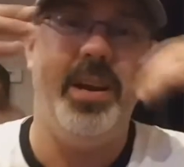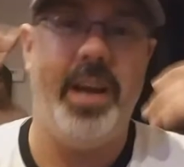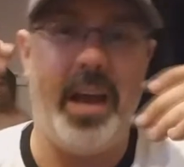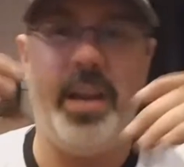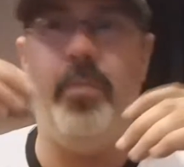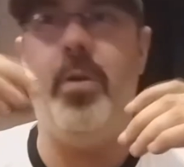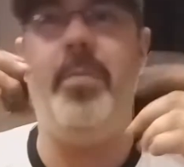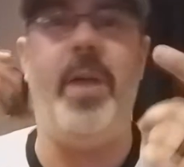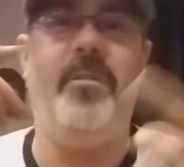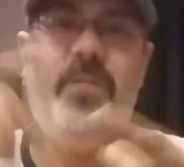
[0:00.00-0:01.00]
and they want
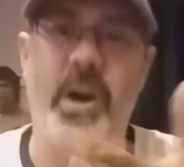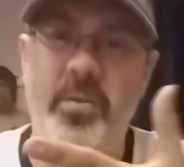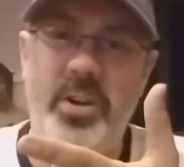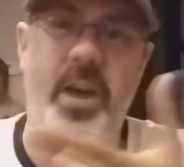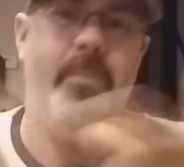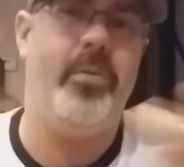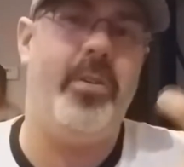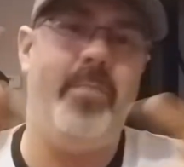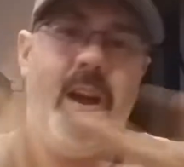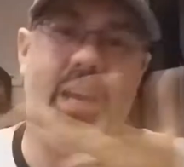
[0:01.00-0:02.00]
my phone number
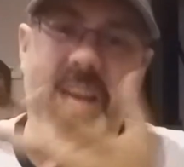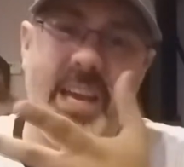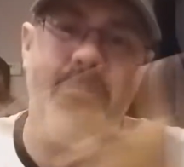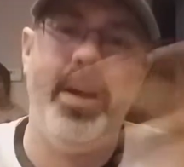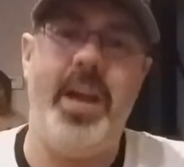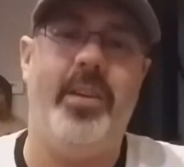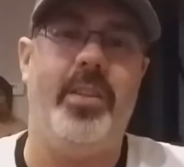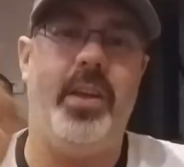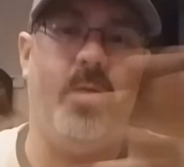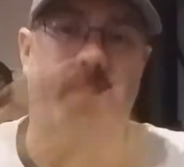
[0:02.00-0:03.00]
and my email and
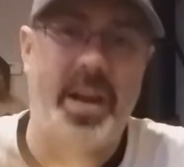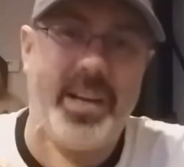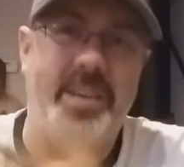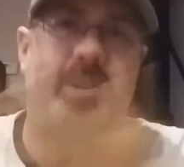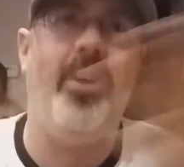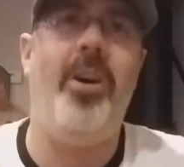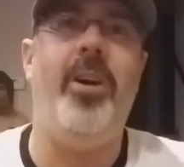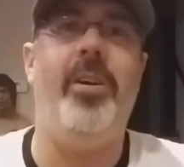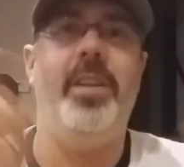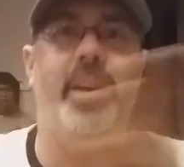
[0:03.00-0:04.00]
they want my
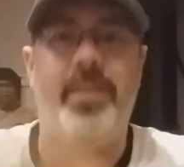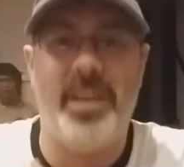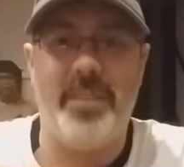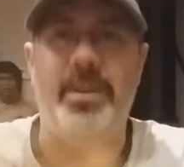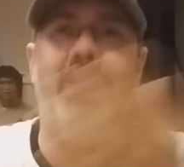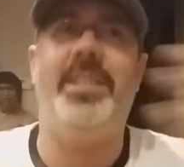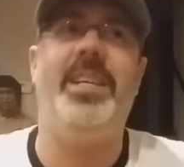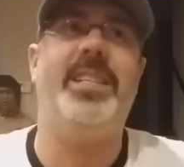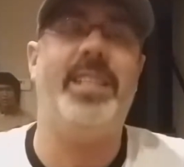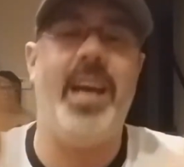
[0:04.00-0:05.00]
card and they would give me a
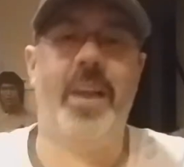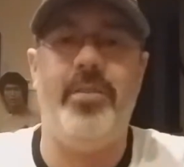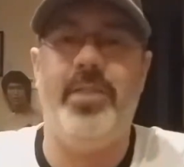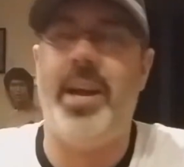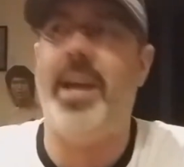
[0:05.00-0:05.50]
discount and then I